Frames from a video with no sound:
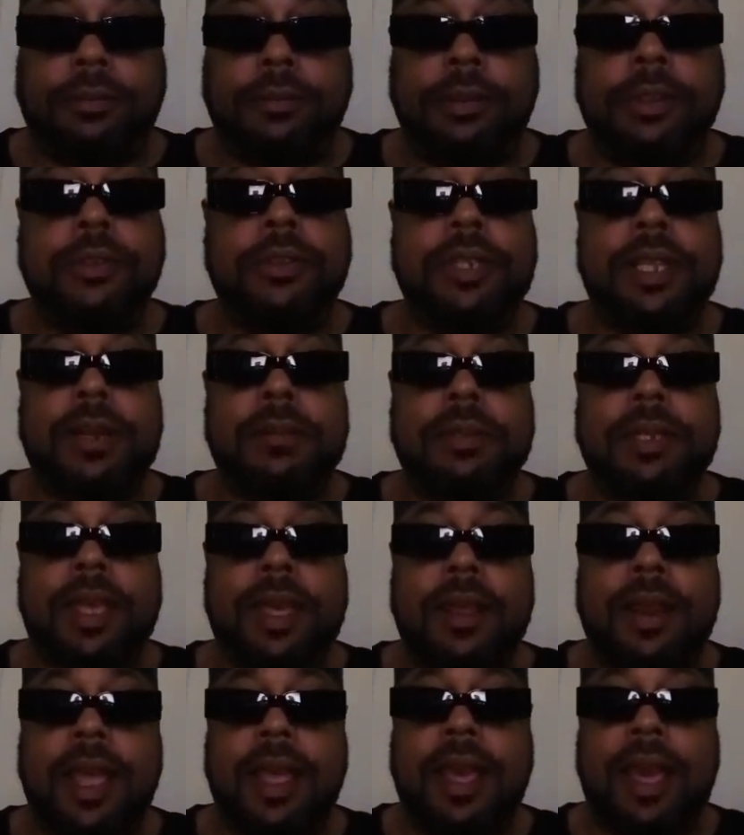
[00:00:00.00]
You see what I'm
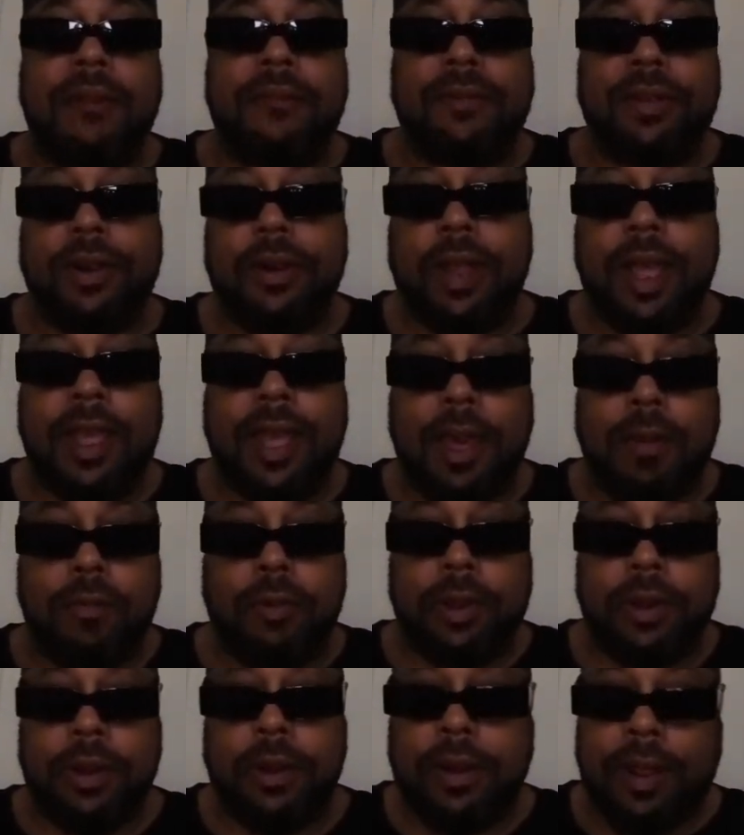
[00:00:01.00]
saying? I got
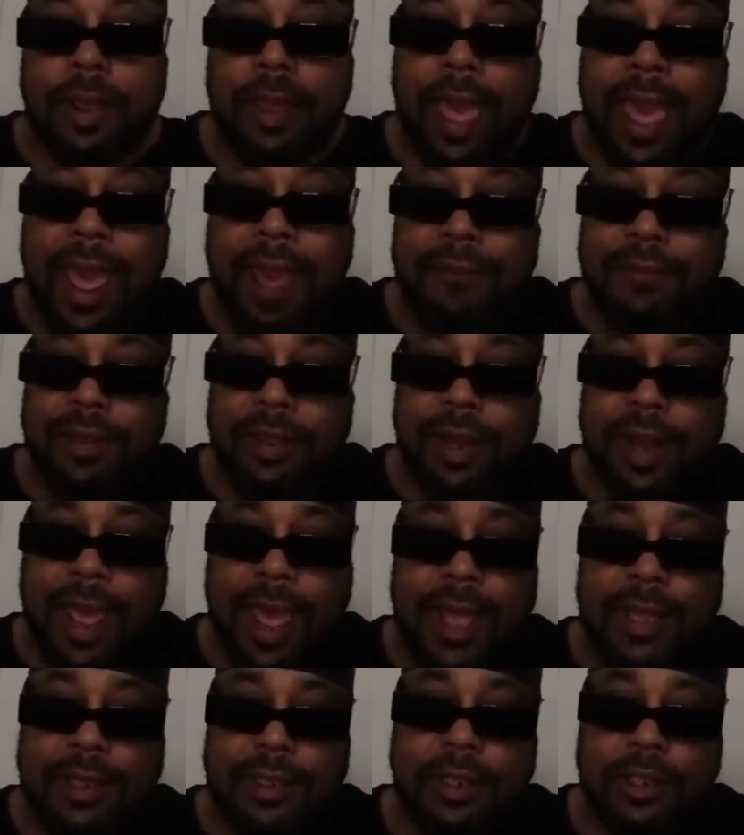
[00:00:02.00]
with her after
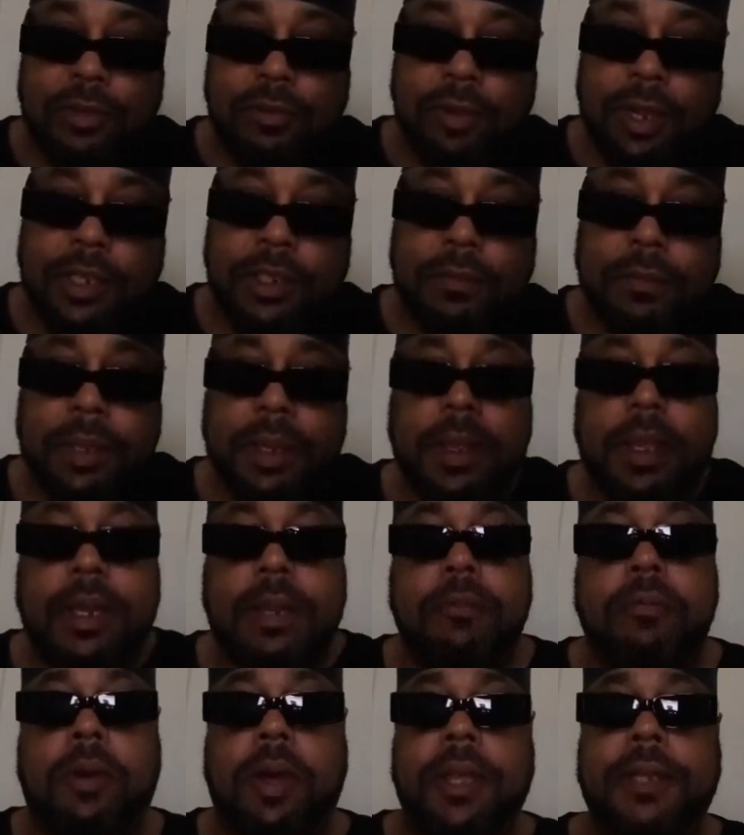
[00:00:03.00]
that situation. But
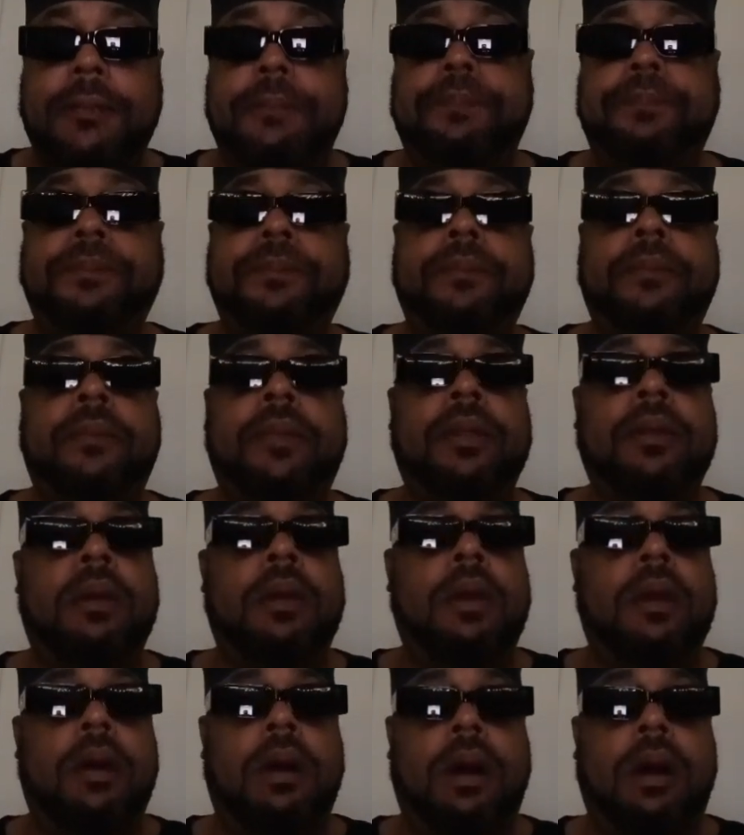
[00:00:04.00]
anyway,
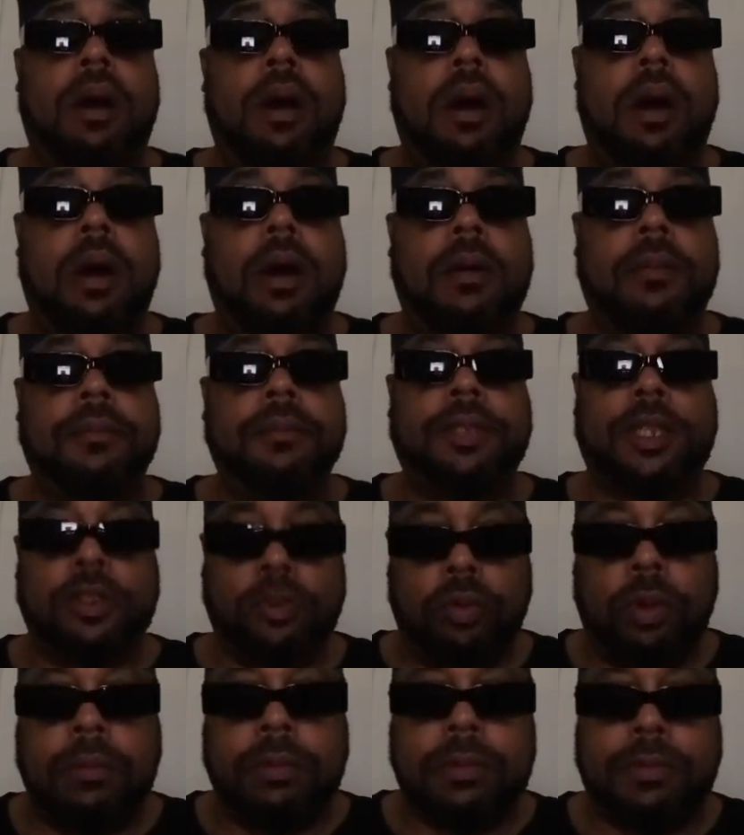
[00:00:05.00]
because
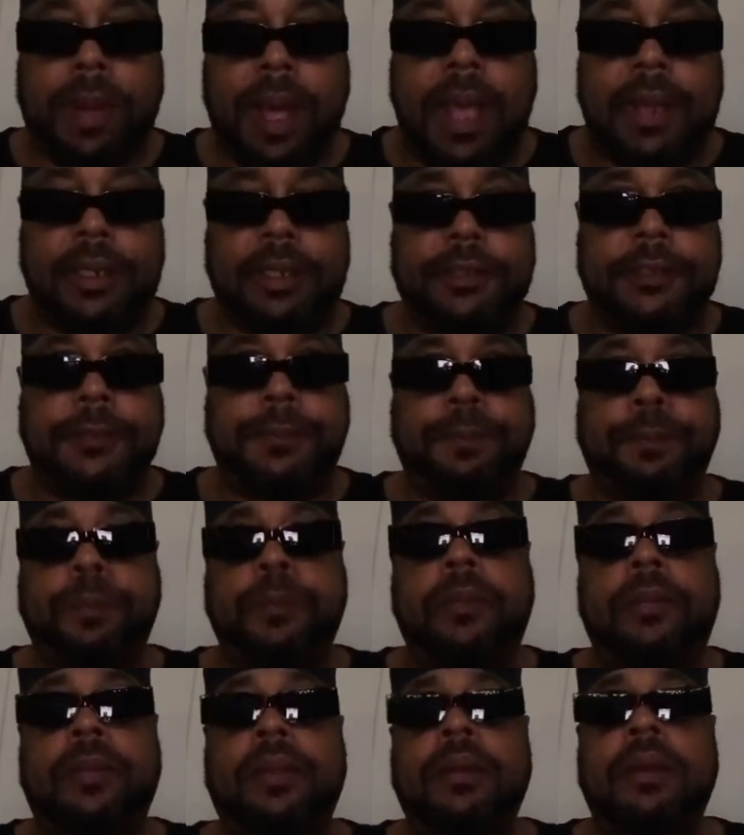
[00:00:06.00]
we was partners.
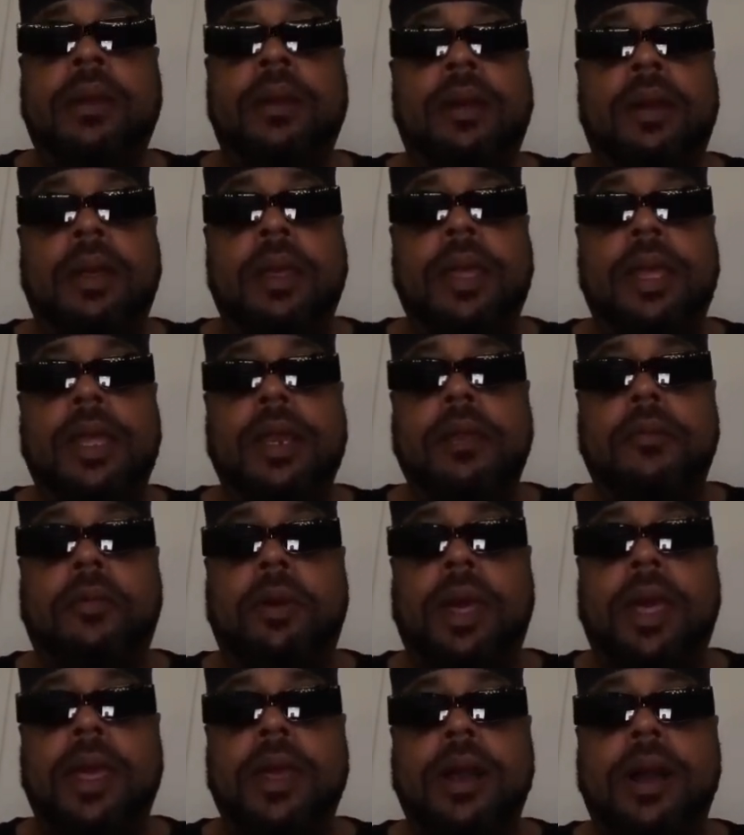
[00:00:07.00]

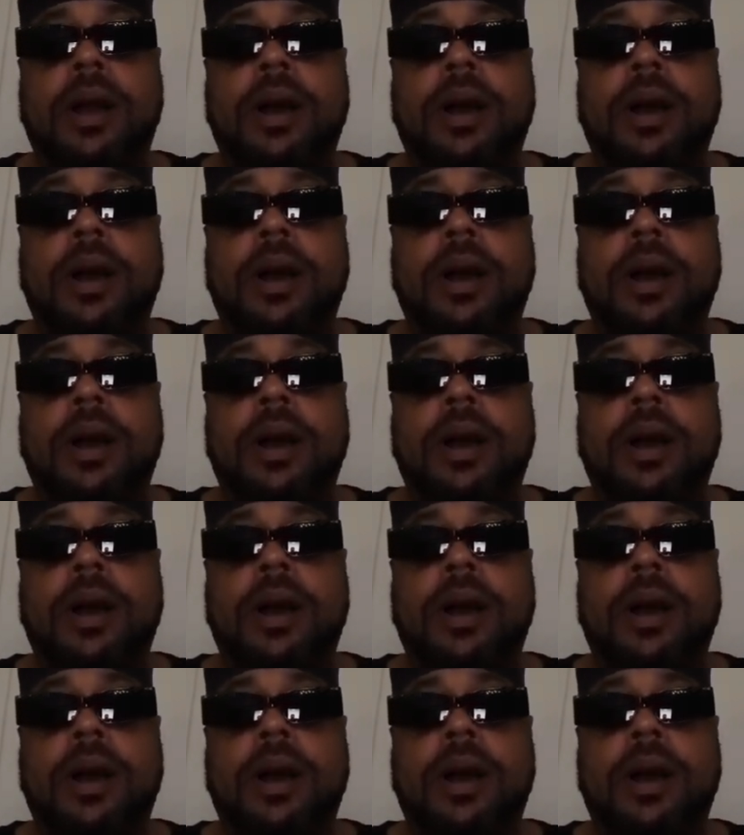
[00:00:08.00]
Anyway,